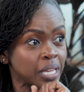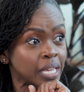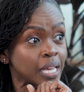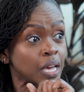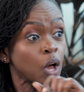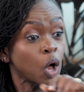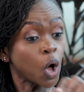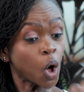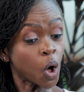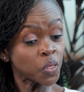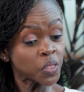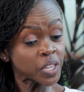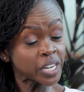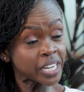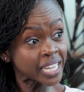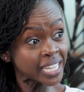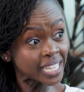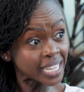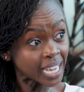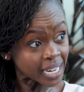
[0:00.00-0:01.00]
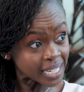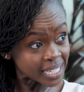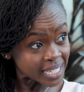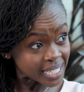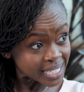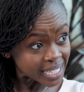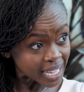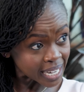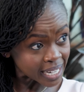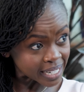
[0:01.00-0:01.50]
Oops. On the day he earned
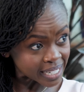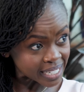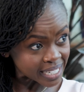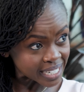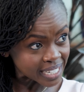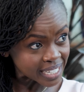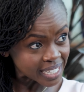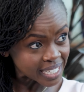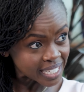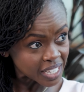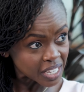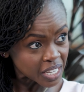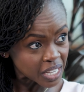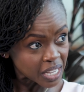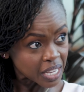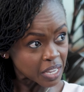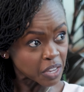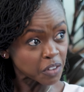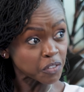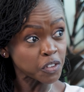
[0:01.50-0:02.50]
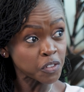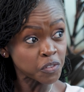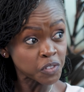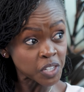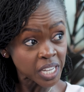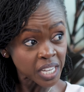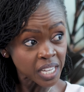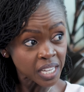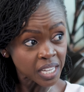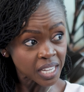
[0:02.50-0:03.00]
his salary,
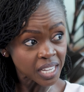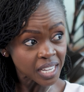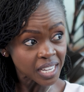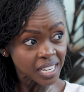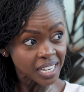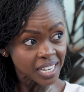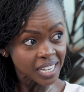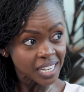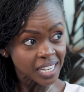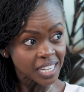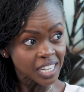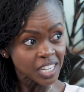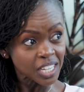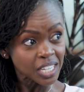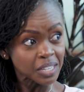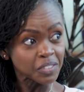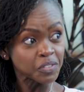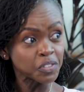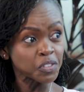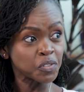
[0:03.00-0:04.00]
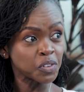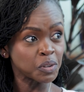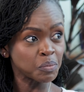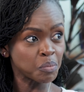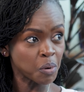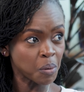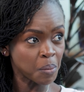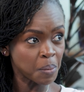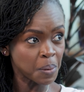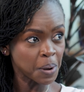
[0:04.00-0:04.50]
50 bob. 50
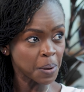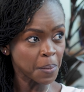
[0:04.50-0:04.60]
bob.